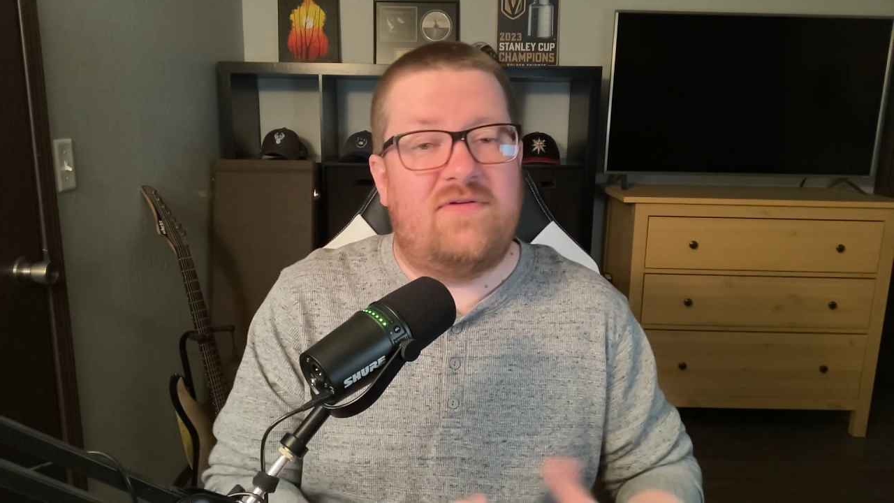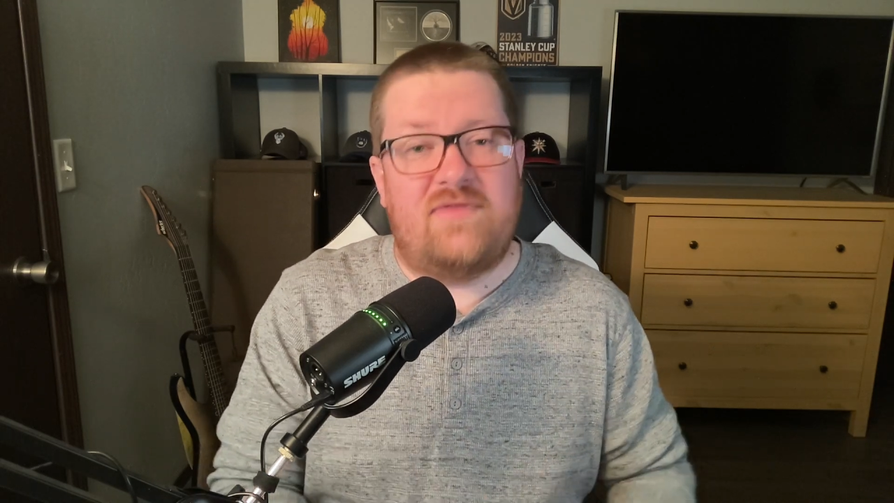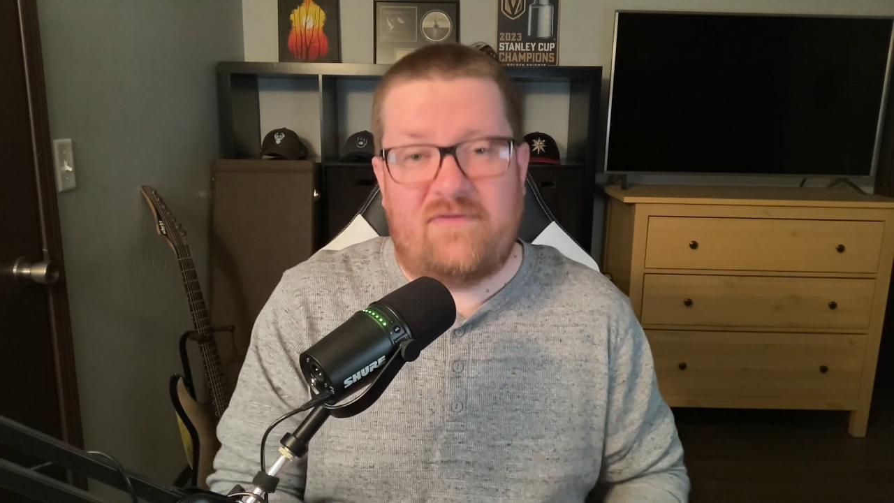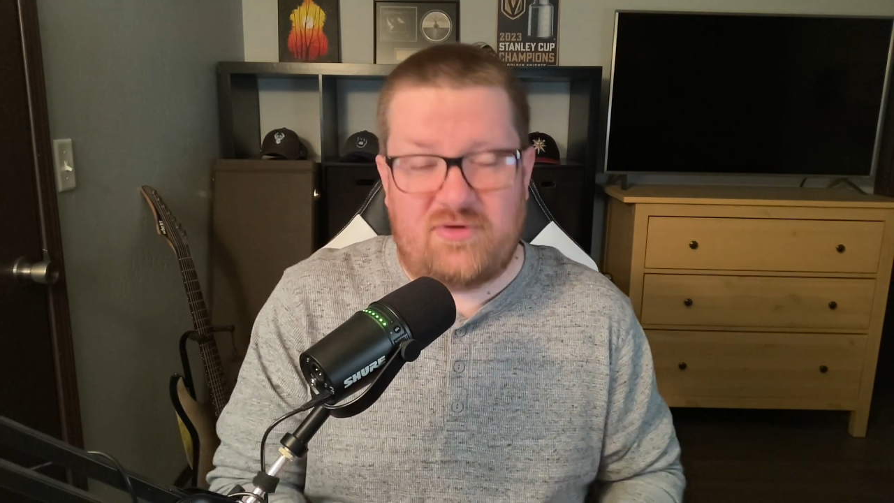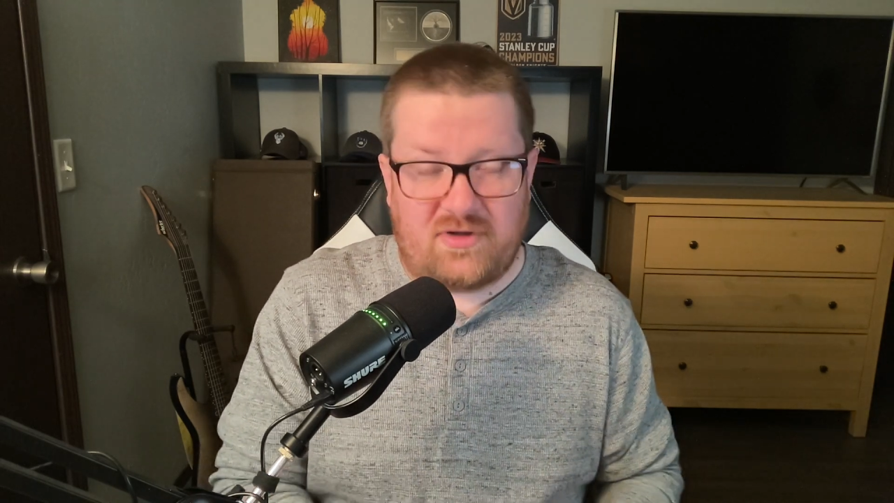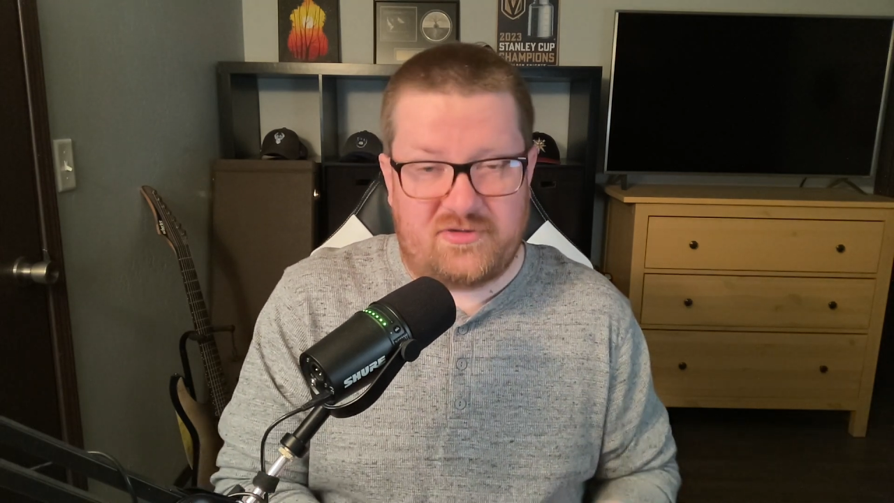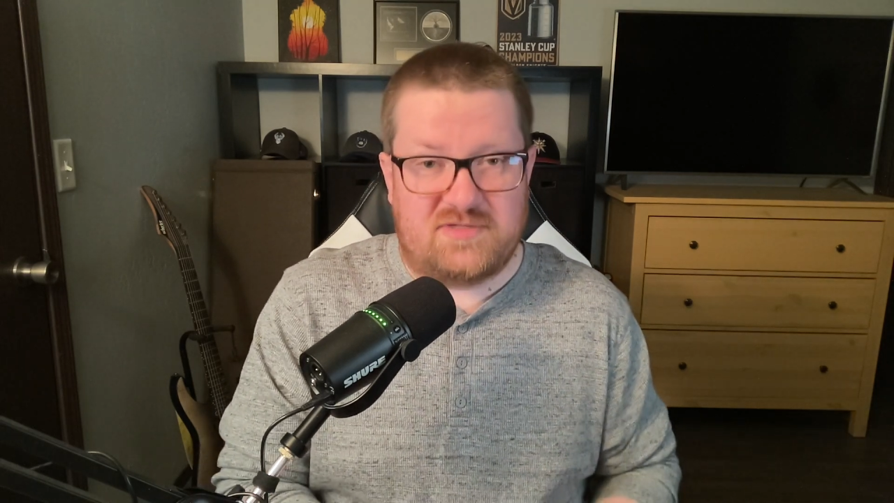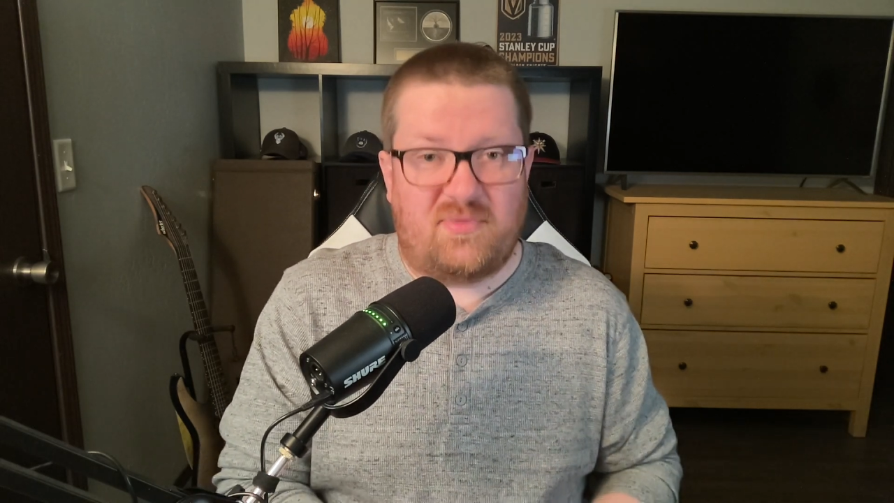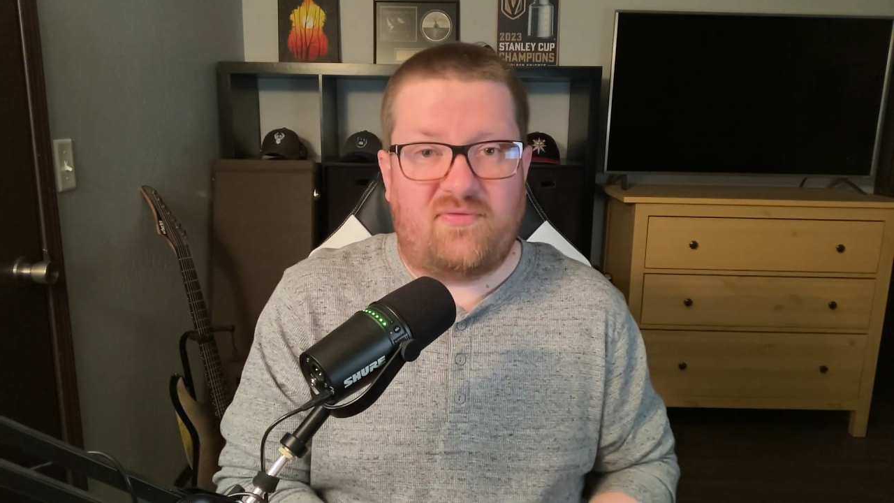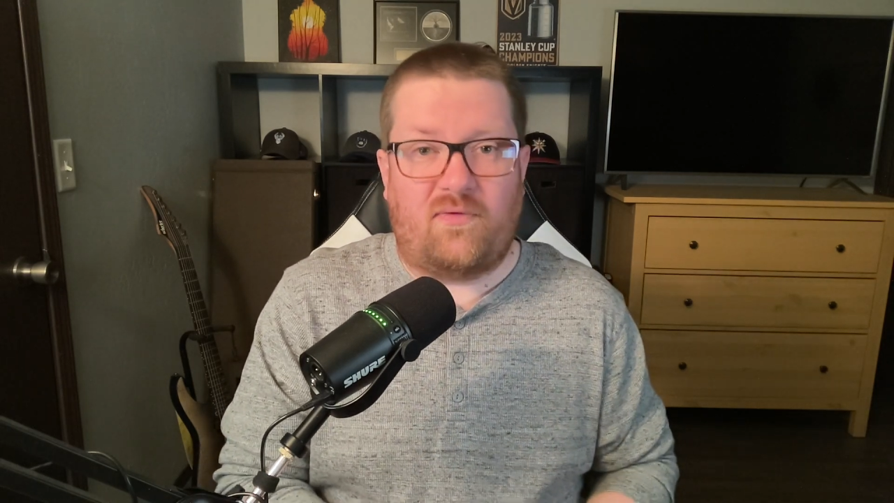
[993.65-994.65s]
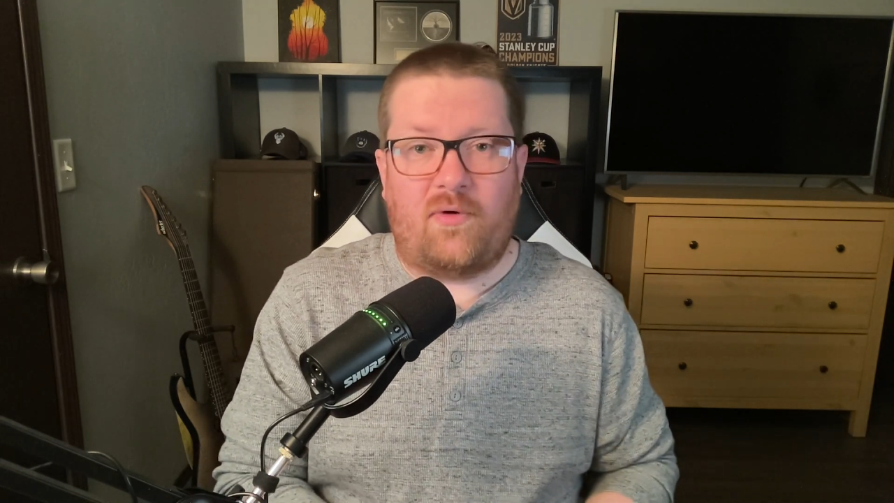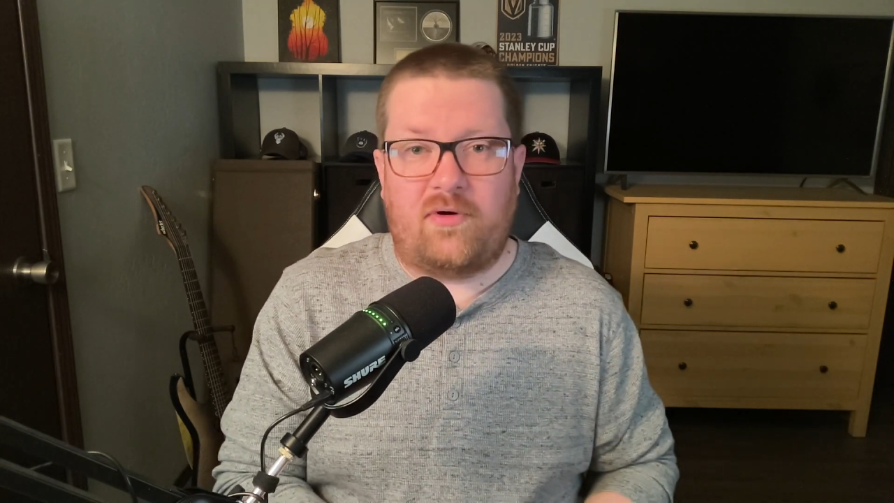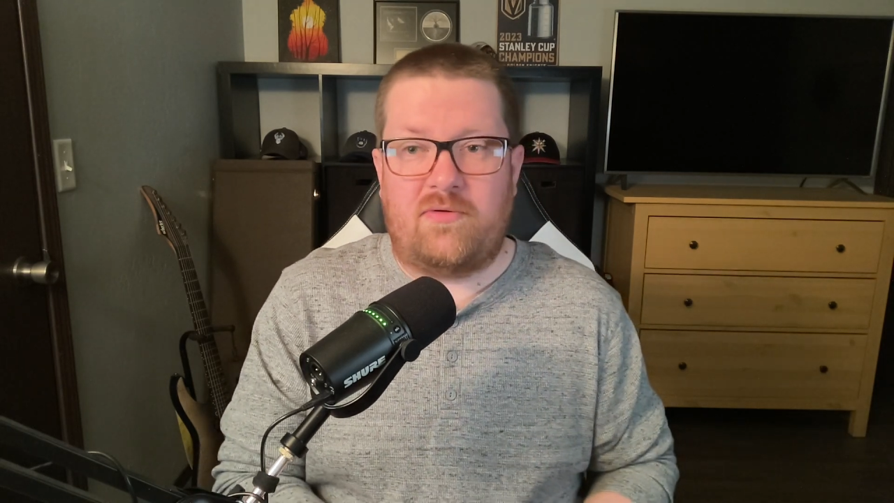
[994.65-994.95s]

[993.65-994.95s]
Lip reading: you've never done this before.